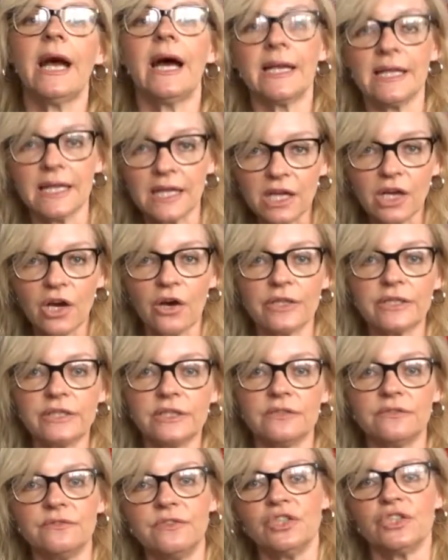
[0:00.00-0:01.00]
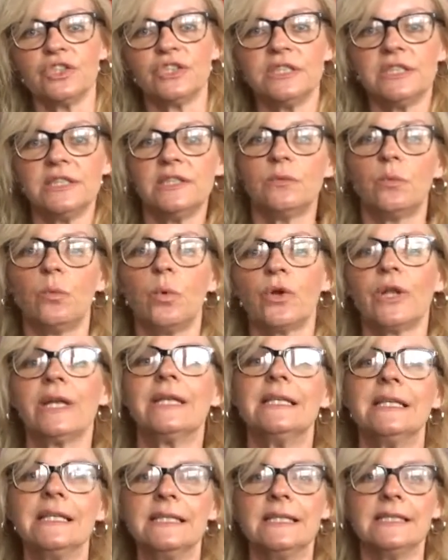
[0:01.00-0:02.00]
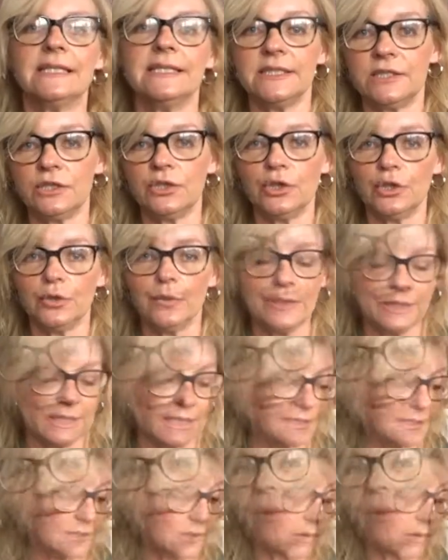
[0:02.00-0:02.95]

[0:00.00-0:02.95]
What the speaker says: and it kind of just did what I needed it to do at that time.